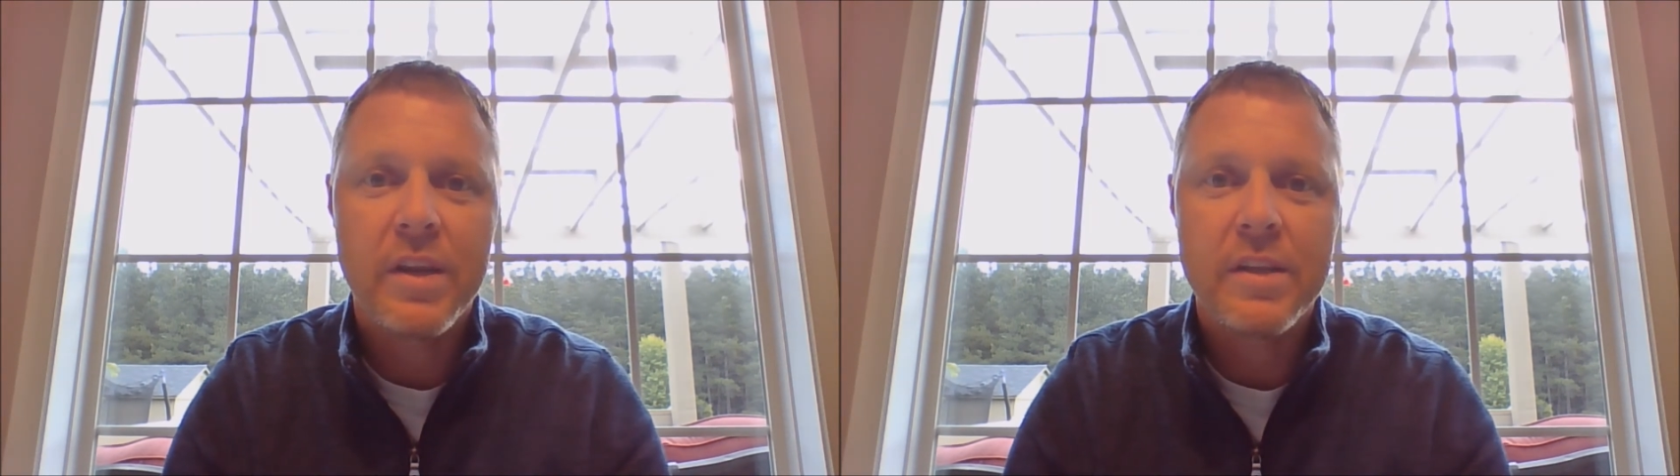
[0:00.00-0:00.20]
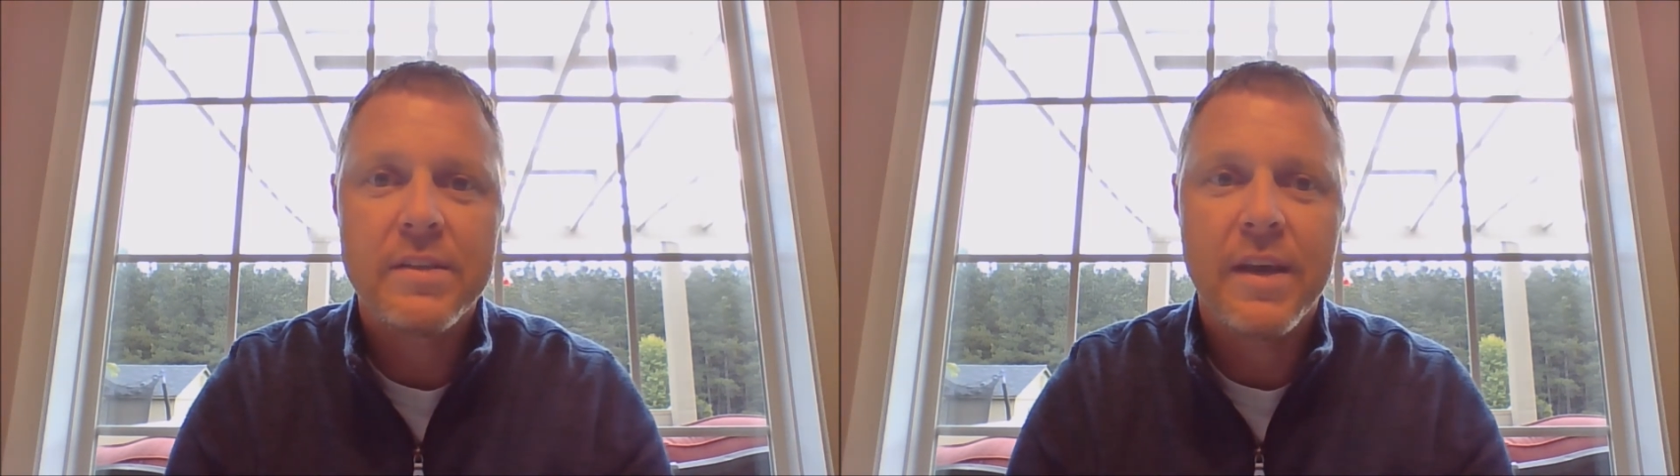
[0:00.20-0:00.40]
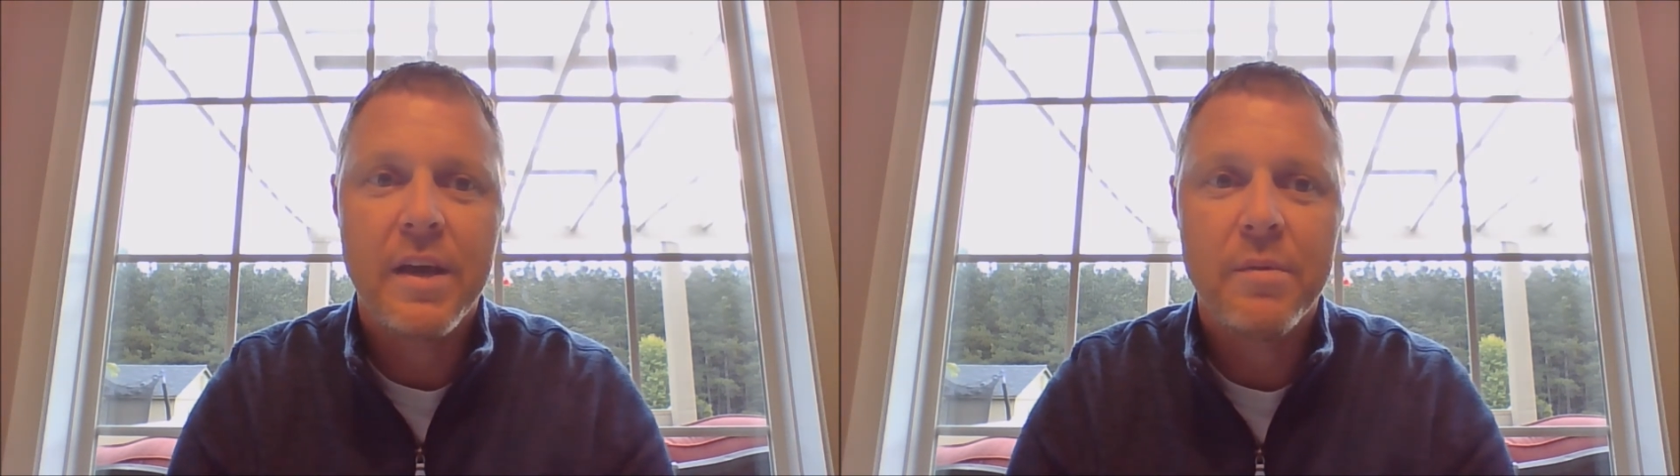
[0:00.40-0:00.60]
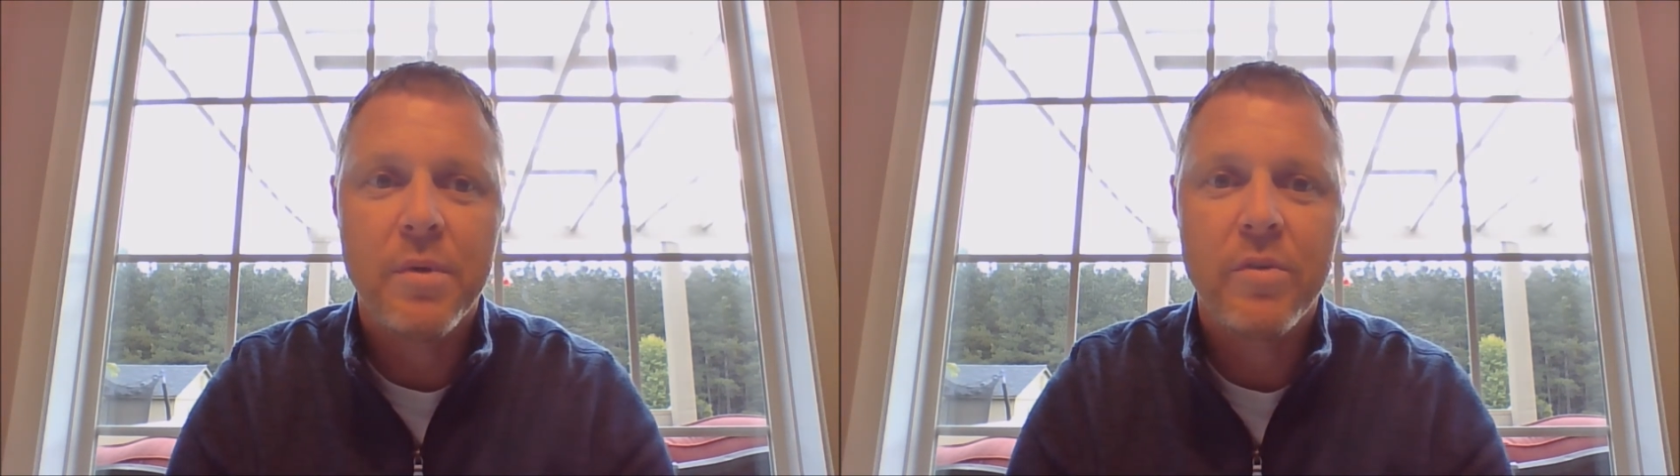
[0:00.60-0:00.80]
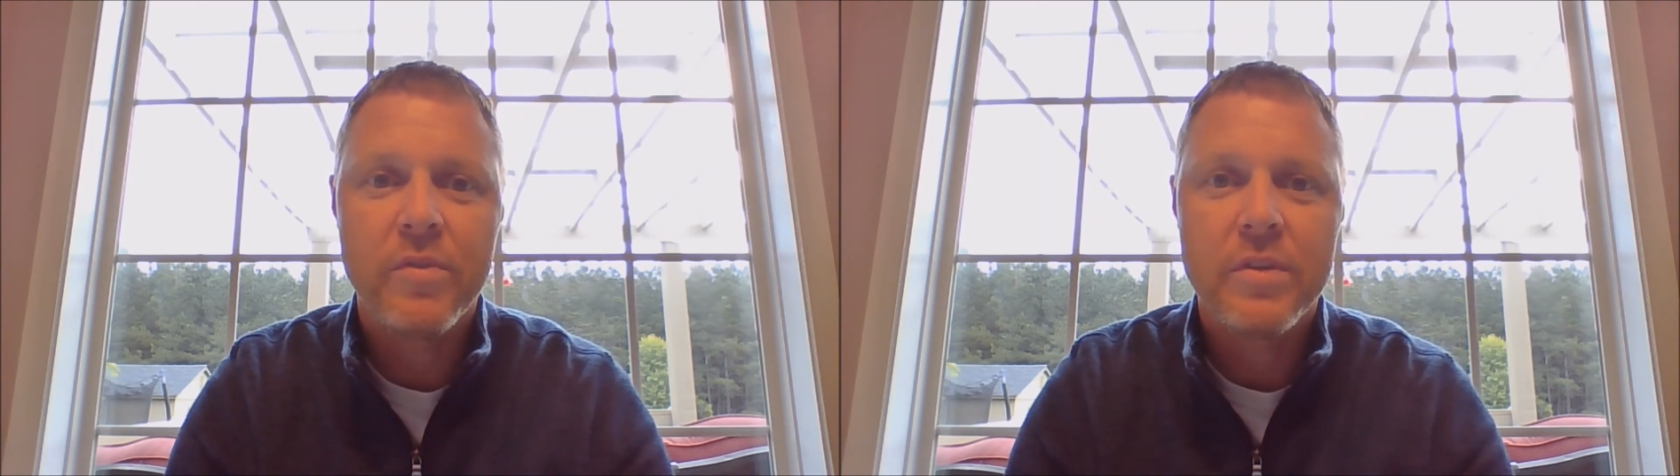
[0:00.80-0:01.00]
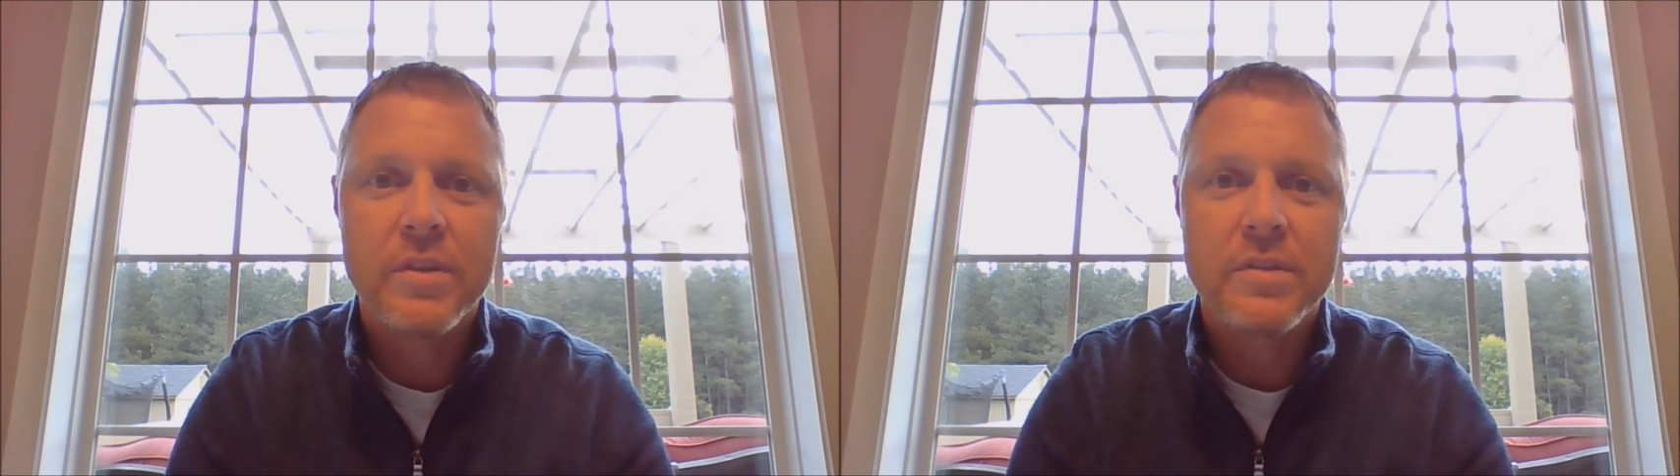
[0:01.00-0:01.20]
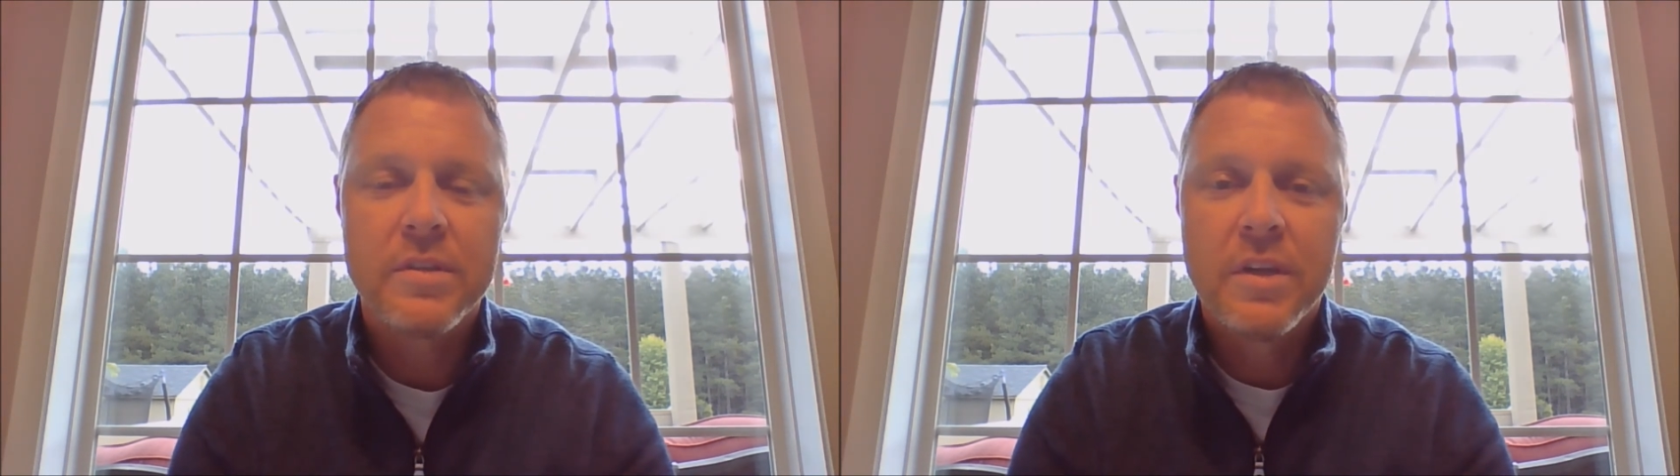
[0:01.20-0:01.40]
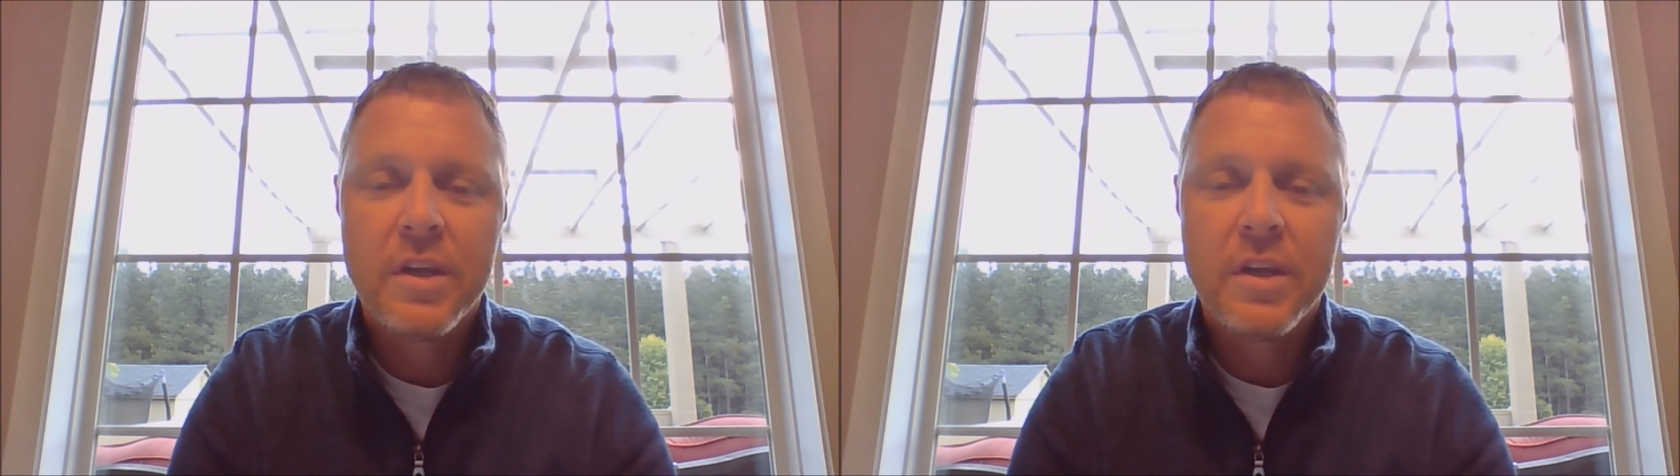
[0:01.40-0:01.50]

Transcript: any time over this